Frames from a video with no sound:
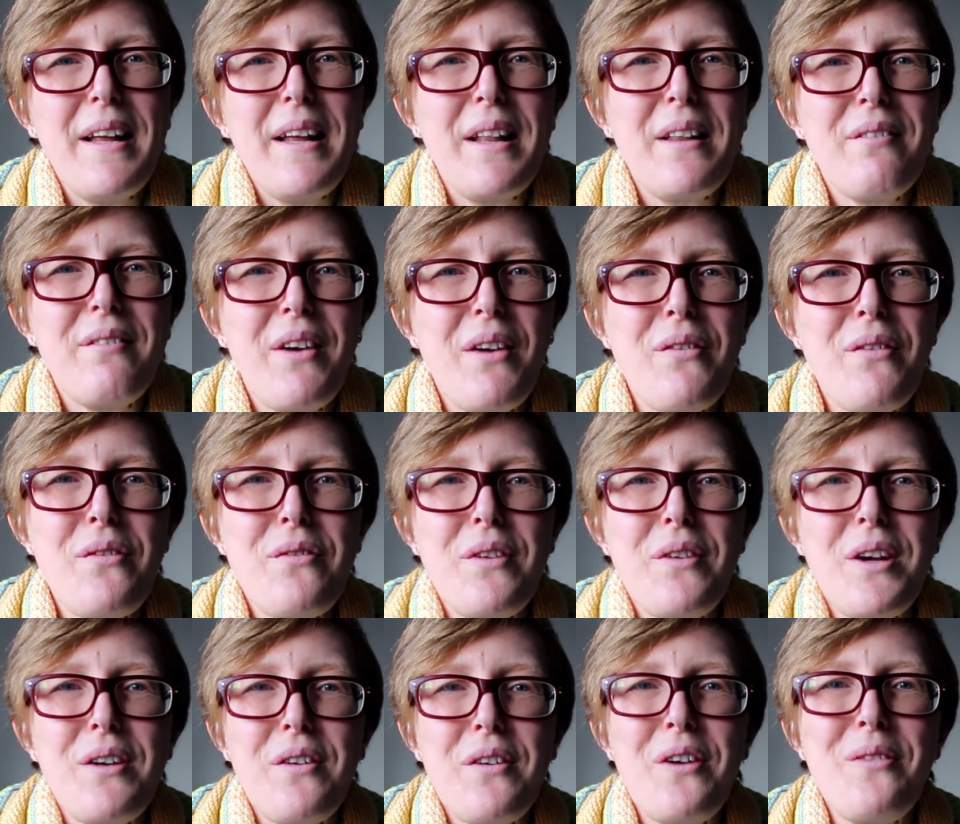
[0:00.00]
in the
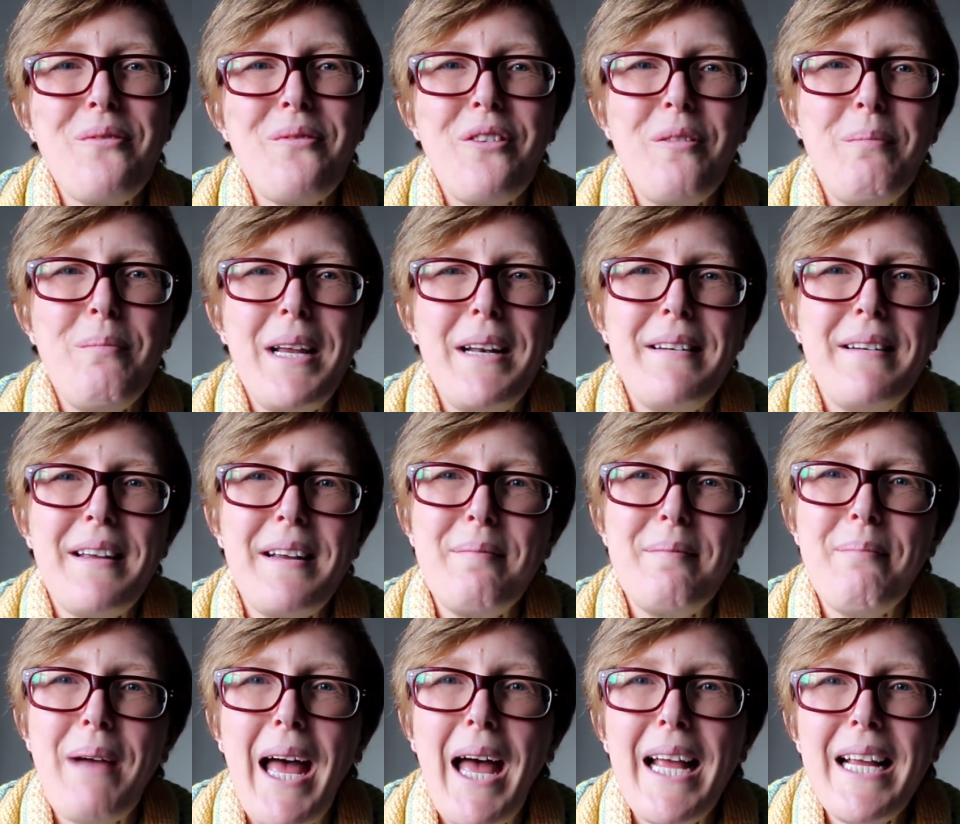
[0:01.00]
Ravelry group for
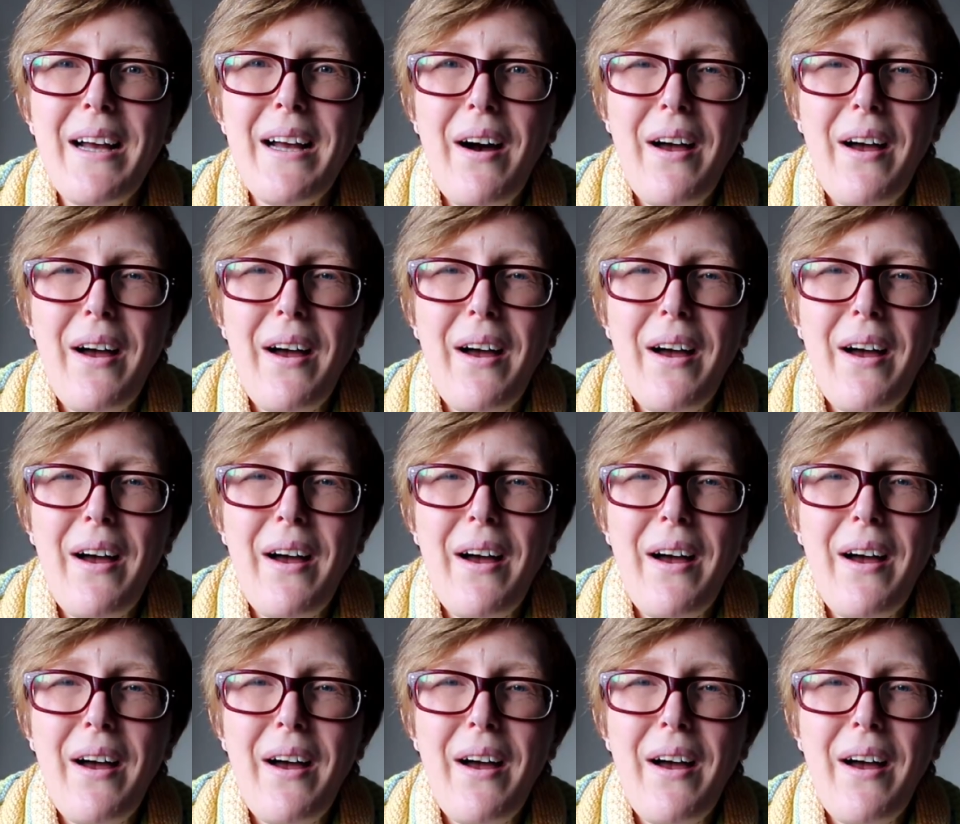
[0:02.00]
Mending May.